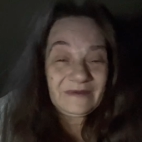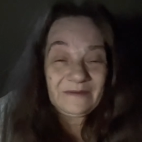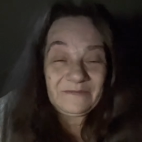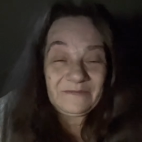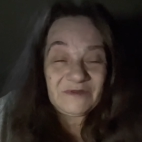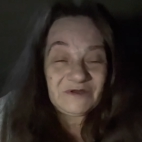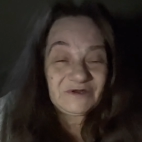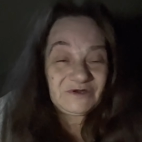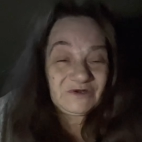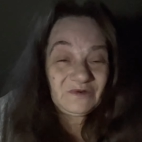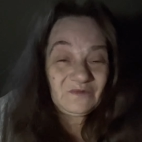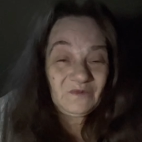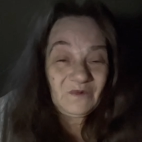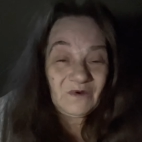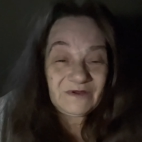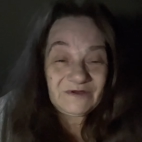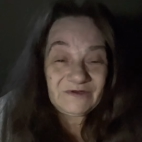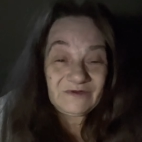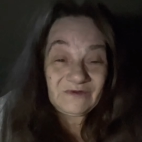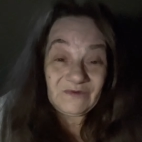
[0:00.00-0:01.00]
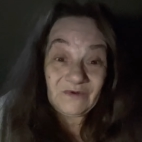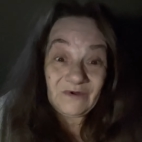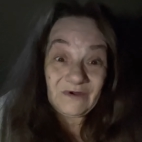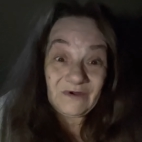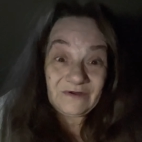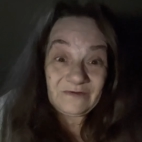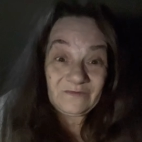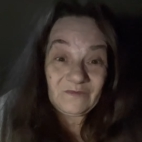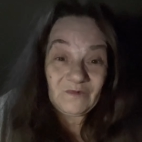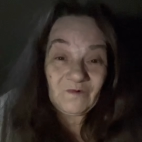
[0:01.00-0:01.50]
I mean, she watched a
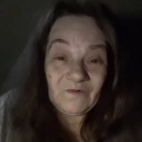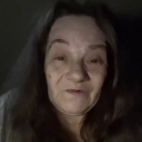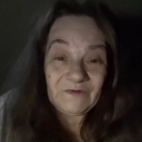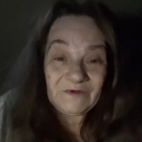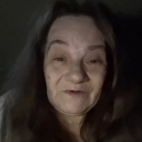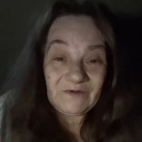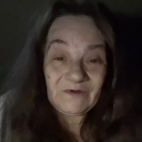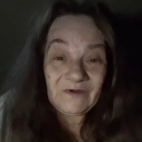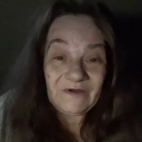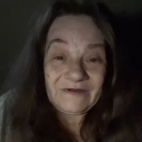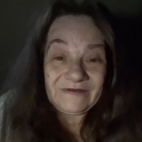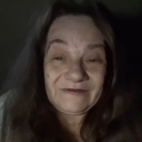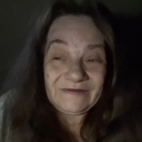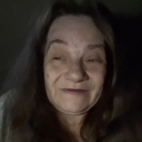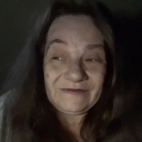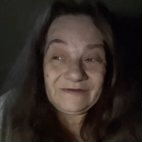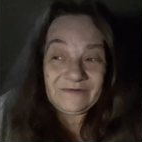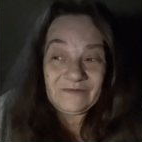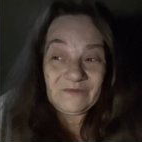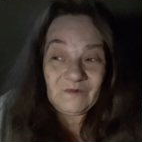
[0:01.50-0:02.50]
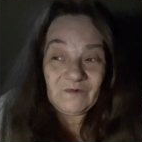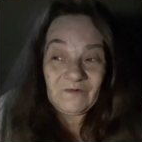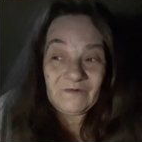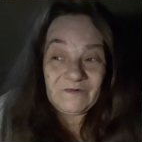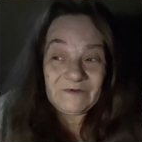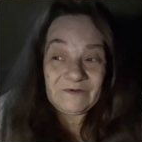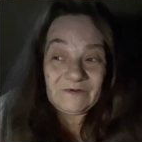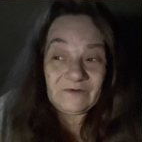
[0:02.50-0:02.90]
lot of movies, a lot of Indian movies,